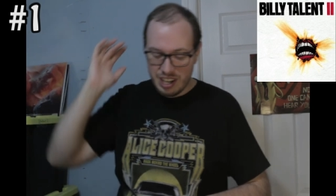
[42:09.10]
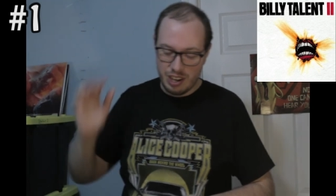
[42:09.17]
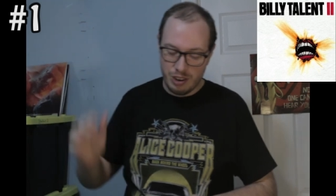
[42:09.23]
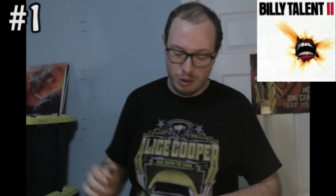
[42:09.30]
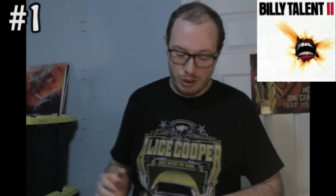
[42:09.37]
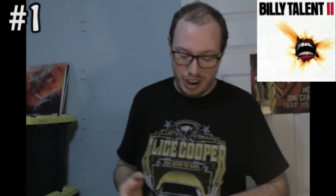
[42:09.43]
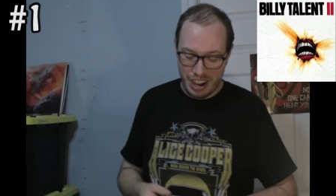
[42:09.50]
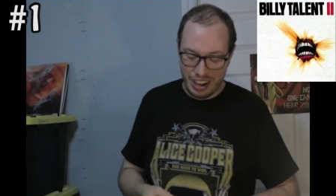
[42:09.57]

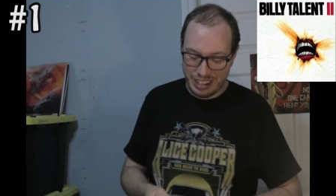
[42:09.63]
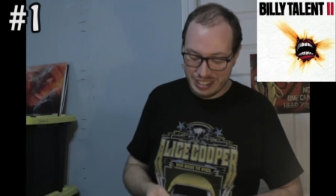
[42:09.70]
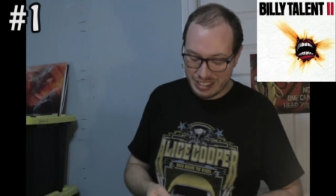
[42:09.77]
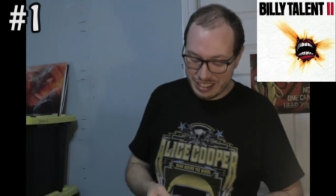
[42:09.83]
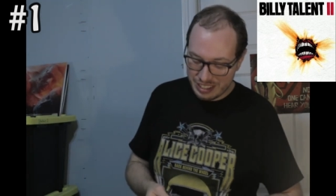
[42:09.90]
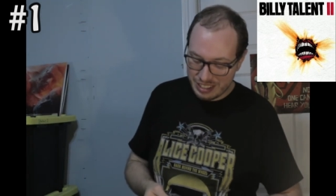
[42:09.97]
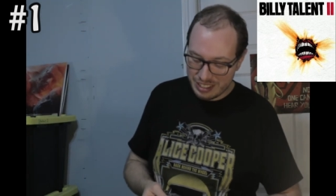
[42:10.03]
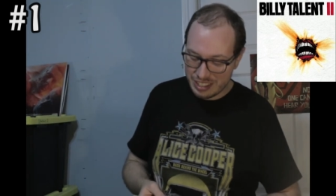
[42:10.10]

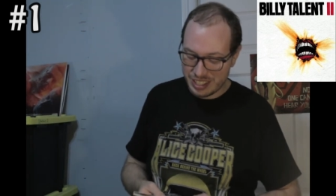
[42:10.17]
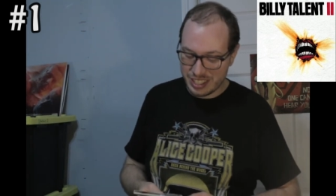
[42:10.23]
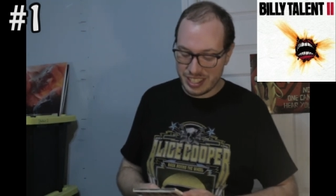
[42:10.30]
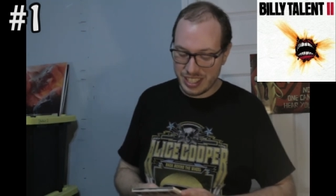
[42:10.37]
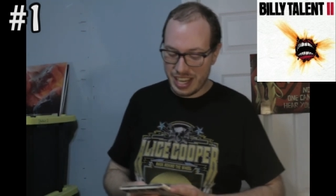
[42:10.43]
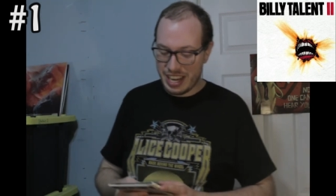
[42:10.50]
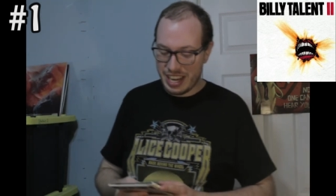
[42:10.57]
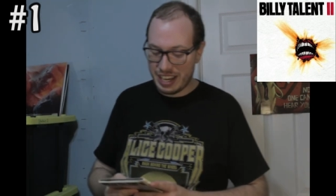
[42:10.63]
wise. Just
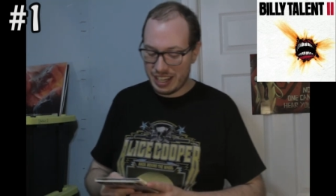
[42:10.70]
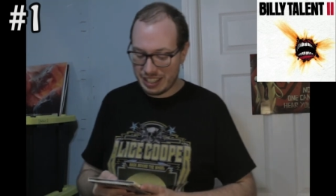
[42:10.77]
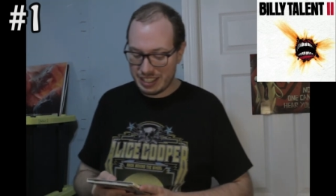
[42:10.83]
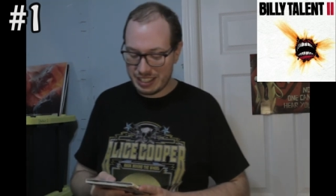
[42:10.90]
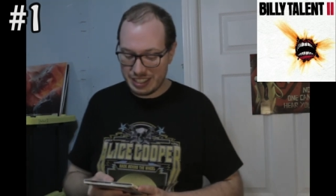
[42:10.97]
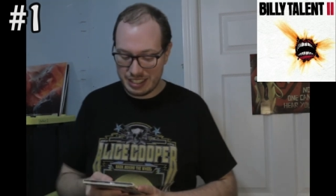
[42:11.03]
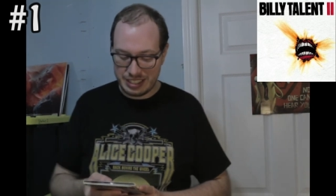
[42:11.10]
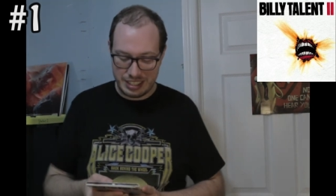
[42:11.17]
like
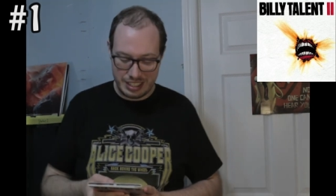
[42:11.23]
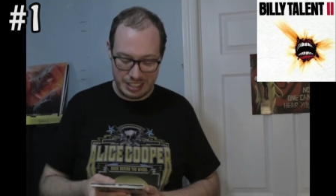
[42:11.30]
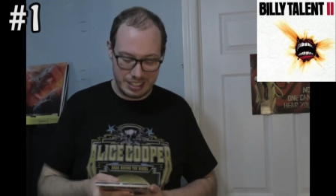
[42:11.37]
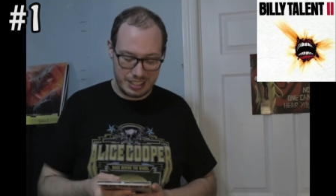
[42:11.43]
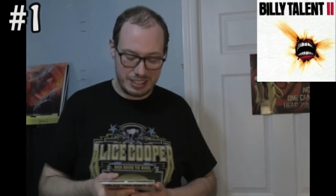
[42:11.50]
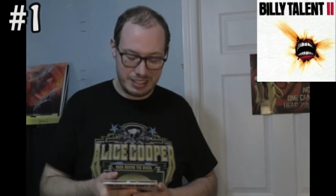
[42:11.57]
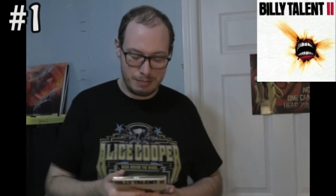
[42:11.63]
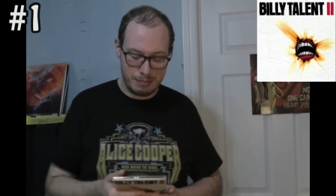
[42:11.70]

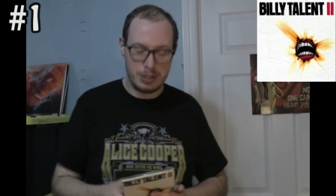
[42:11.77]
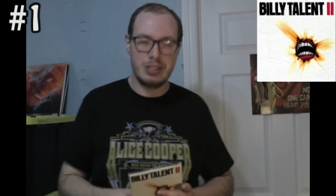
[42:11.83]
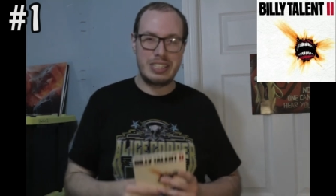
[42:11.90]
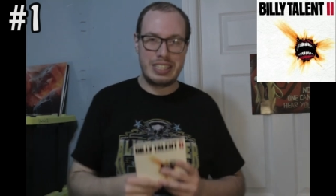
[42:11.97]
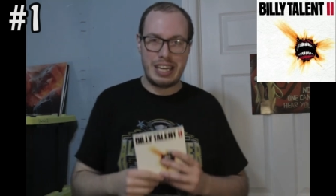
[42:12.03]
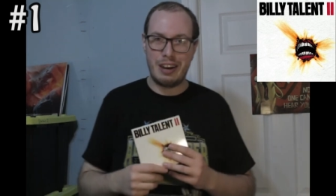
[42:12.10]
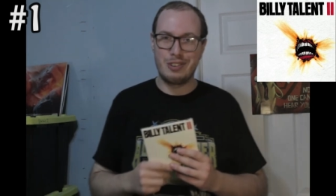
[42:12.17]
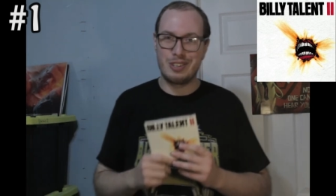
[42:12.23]
Billy
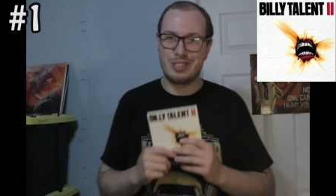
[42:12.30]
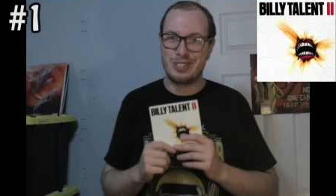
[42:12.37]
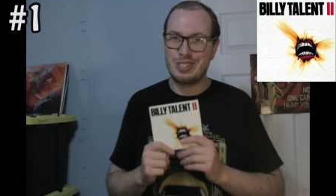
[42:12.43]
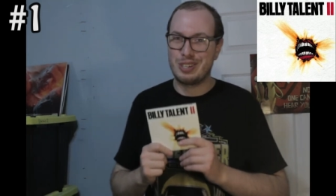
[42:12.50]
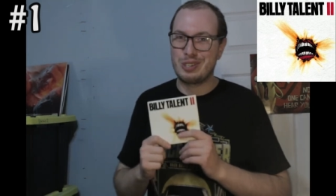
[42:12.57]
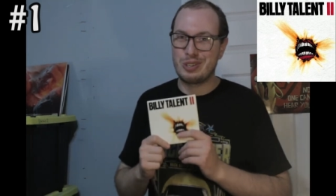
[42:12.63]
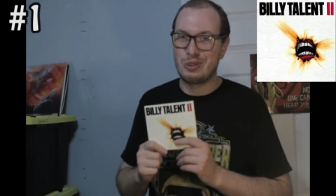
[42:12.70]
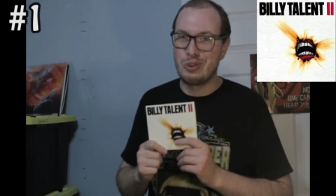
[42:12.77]
Talent is
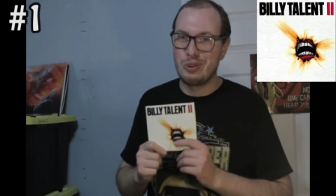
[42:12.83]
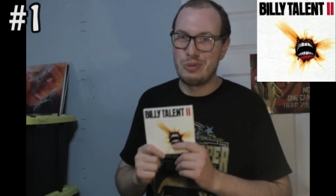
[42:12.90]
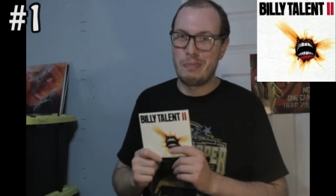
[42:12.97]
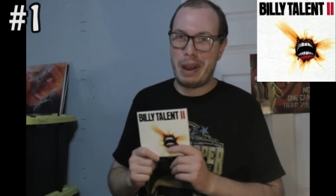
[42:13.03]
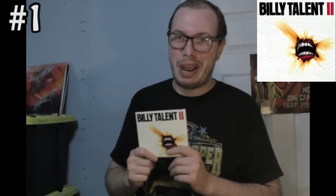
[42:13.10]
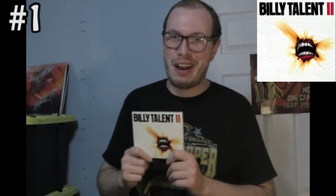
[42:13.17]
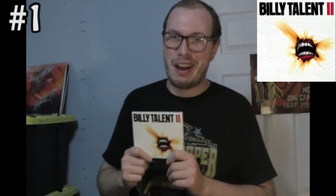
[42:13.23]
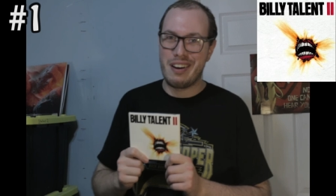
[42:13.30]
such a cool
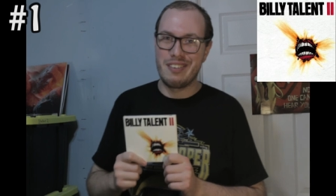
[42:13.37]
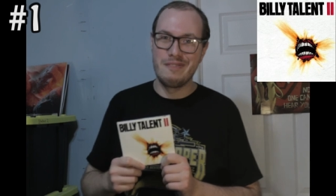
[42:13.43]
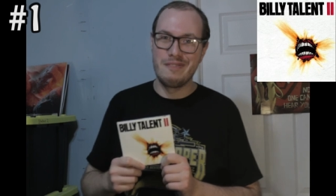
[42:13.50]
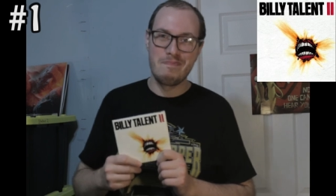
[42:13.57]
band,